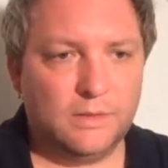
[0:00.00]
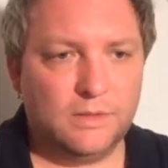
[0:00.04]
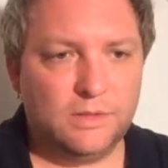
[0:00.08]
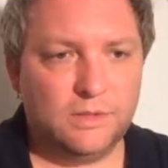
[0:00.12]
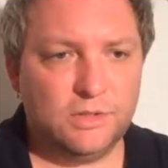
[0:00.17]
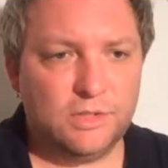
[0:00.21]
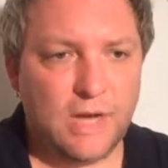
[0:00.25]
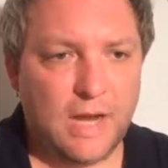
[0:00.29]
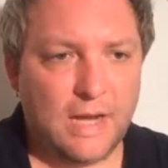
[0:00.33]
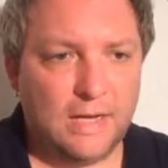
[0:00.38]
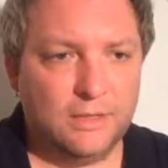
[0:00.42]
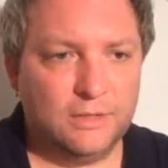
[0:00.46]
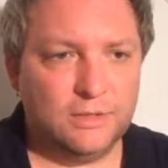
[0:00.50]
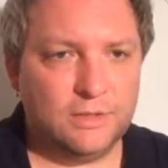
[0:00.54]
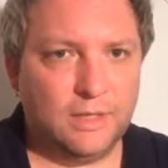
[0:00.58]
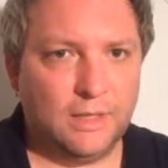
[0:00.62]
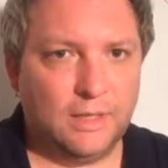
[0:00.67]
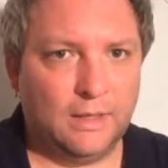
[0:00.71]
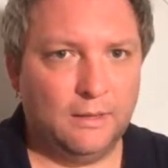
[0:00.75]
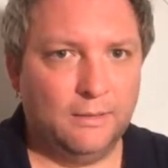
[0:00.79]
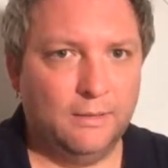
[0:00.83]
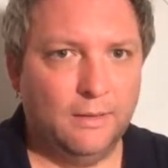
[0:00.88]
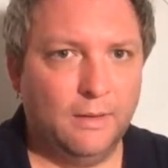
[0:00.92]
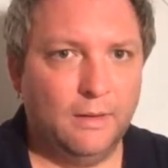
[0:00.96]

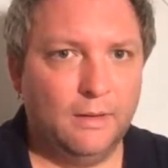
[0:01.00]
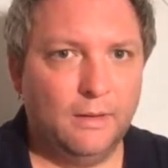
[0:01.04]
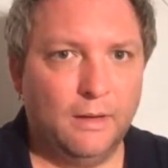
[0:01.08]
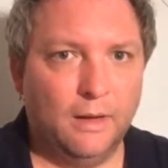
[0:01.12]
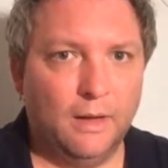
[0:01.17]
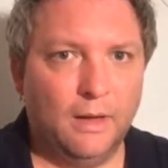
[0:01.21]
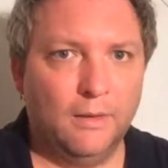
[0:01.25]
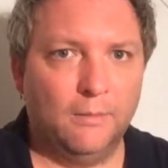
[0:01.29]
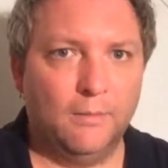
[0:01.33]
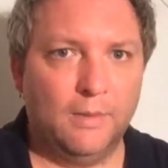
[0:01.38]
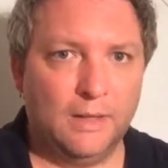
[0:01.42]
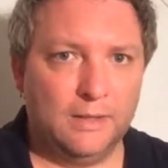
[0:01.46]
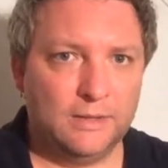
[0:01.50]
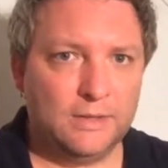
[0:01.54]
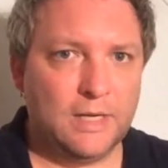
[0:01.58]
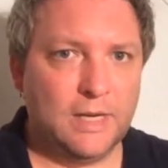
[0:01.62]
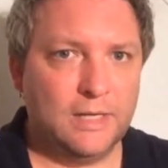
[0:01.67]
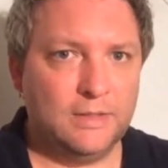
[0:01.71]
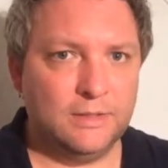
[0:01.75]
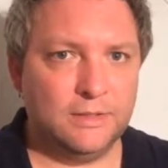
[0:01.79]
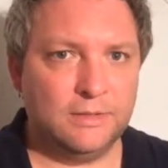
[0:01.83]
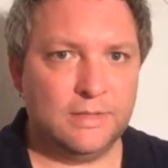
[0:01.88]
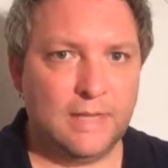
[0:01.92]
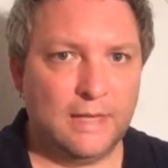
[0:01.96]
changing. It
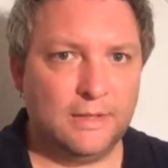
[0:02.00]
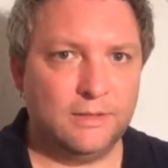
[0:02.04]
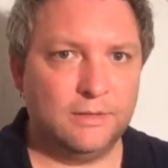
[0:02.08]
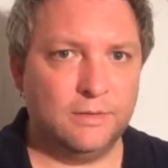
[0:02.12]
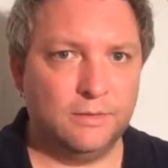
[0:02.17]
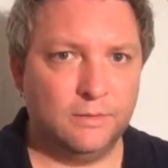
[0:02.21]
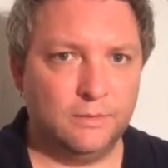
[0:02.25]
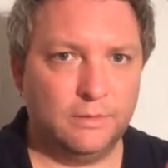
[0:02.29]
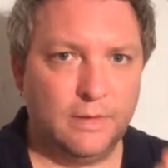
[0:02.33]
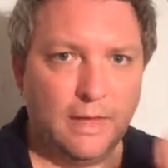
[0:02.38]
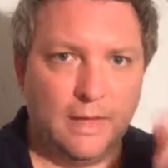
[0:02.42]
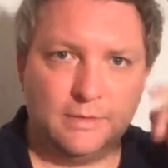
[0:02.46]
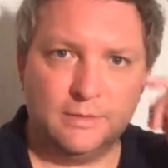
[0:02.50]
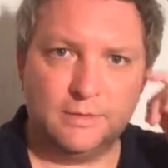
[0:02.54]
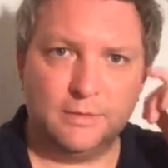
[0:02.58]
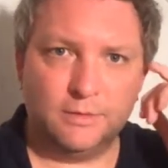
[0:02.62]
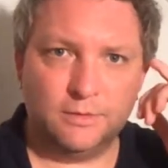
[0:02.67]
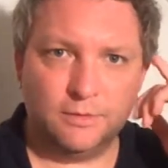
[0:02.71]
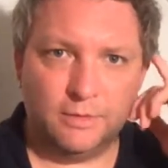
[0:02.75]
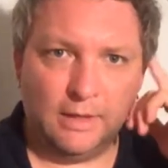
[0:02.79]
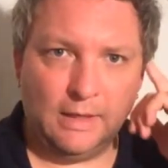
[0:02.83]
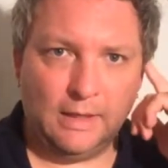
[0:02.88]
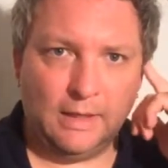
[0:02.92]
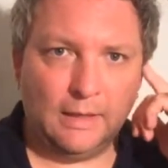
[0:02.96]
changes as you're
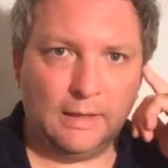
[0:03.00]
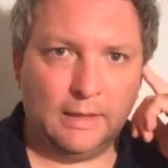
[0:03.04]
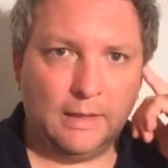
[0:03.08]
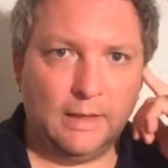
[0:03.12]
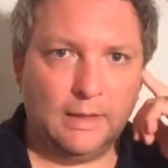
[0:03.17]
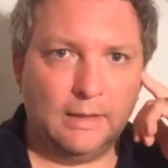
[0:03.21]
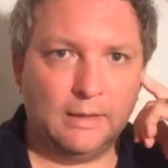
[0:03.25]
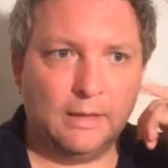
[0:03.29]
drinking it,